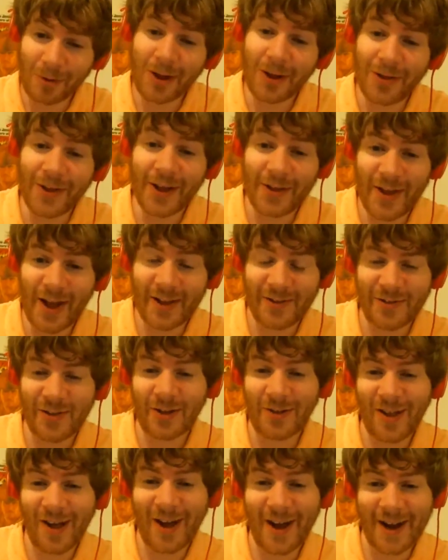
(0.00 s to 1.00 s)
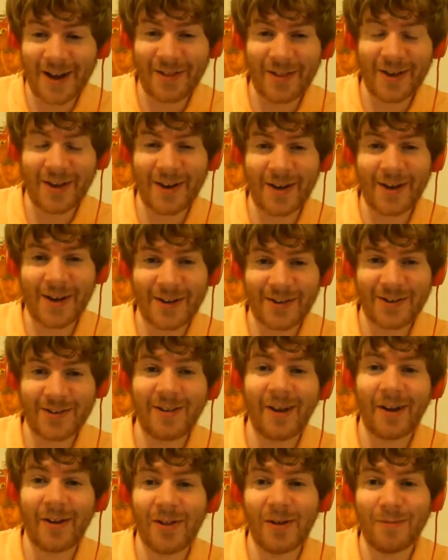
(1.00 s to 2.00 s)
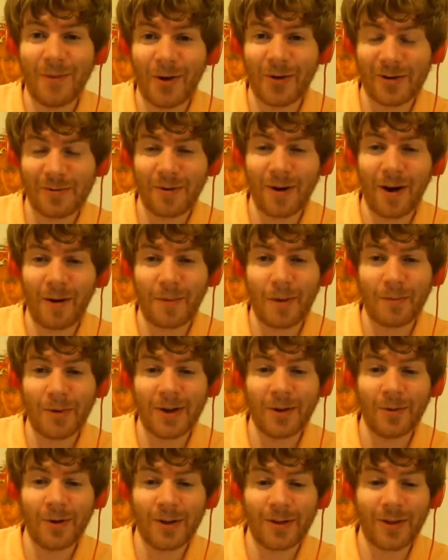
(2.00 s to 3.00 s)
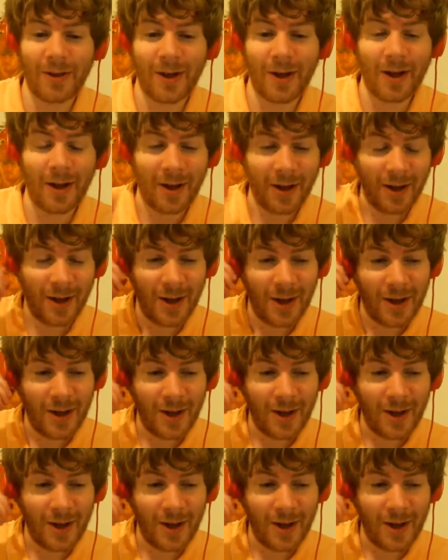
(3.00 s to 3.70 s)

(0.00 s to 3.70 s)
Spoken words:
really think that's the line that stuck the most, probably with